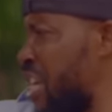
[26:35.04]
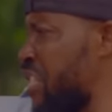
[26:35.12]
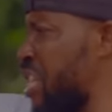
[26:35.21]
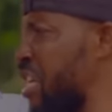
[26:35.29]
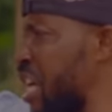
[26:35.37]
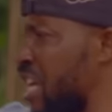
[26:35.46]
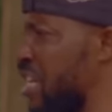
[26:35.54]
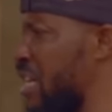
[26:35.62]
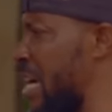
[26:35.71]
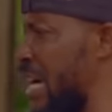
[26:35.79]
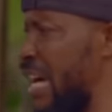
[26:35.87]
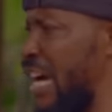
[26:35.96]
yesterday,
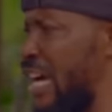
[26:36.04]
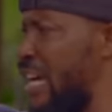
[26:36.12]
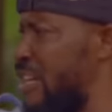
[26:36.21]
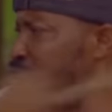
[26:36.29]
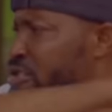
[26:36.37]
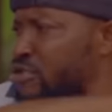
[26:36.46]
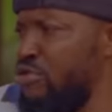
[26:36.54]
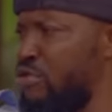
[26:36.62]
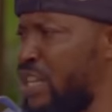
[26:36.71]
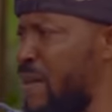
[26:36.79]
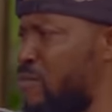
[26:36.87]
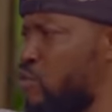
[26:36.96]
uh, you
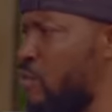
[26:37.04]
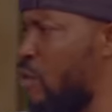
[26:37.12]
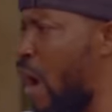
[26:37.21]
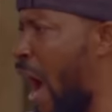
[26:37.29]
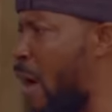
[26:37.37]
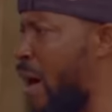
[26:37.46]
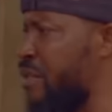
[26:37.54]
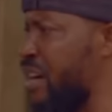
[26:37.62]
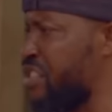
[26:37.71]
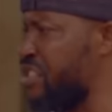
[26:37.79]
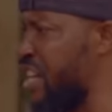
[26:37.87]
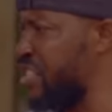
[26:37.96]
came to our
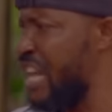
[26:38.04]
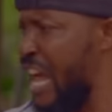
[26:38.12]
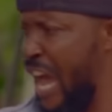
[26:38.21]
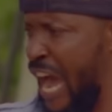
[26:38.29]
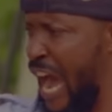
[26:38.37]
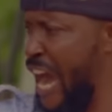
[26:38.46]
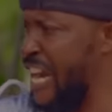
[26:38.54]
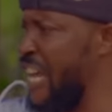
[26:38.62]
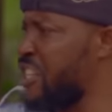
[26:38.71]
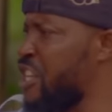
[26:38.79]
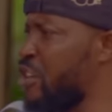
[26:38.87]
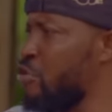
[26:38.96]
residence and
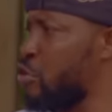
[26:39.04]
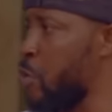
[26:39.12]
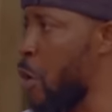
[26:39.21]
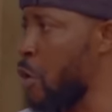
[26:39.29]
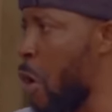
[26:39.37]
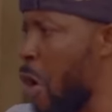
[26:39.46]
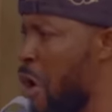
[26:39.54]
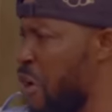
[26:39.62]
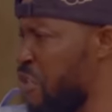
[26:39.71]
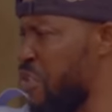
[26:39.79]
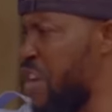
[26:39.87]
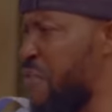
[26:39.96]
I shake you small, no,
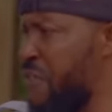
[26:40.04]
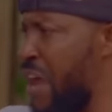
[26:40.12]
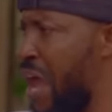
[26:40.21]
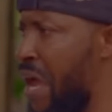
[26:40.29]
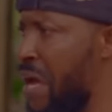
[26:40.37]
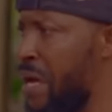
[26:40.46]
you dey fear.